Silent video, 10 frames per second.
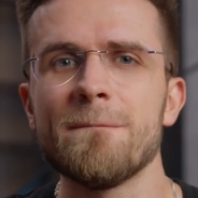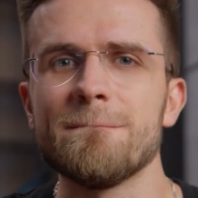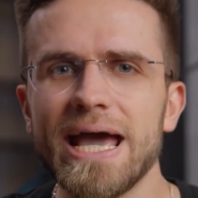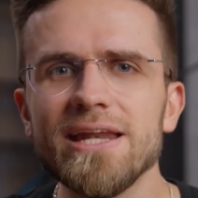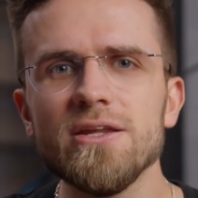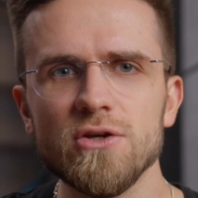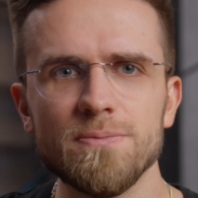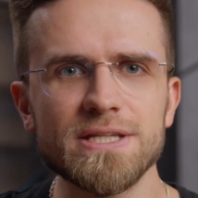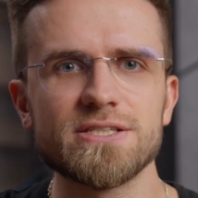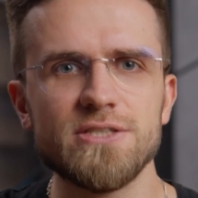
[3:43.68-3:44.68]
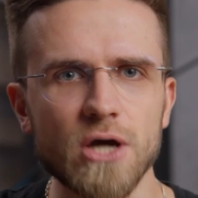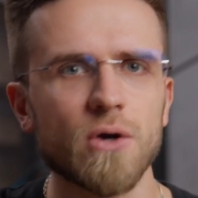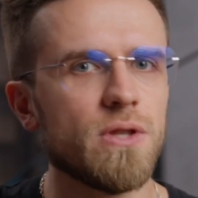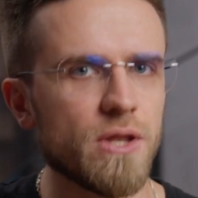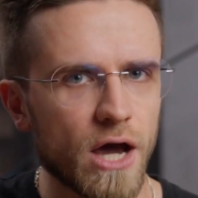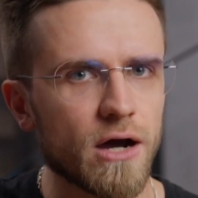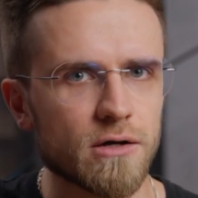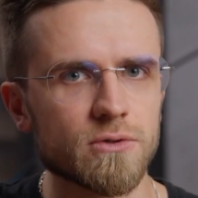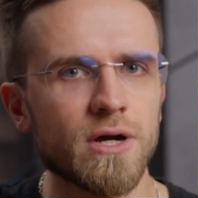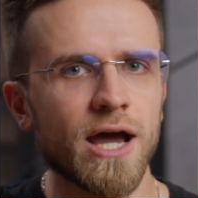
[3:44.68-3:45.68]
Many newbies don't
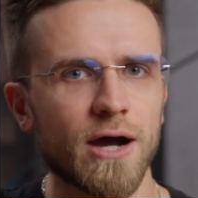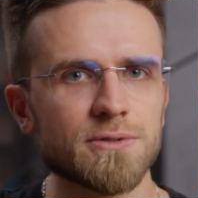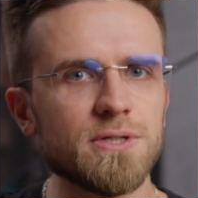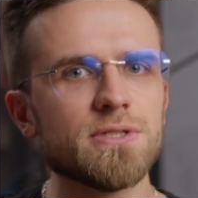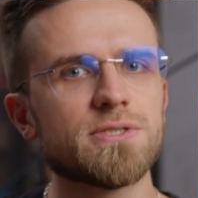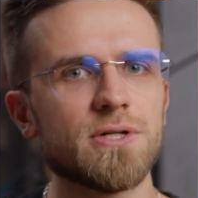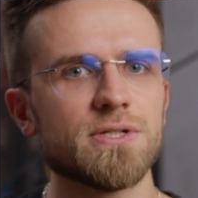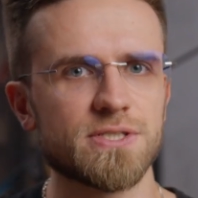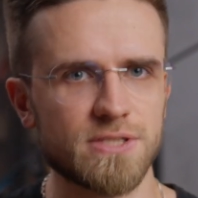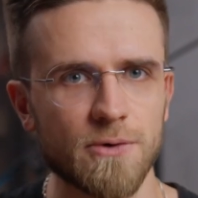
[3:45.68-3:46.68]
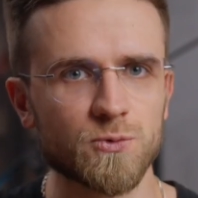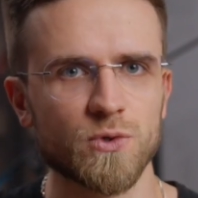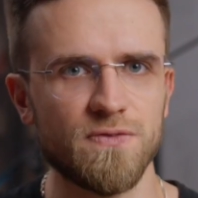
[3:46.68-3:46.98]
know how to use certain software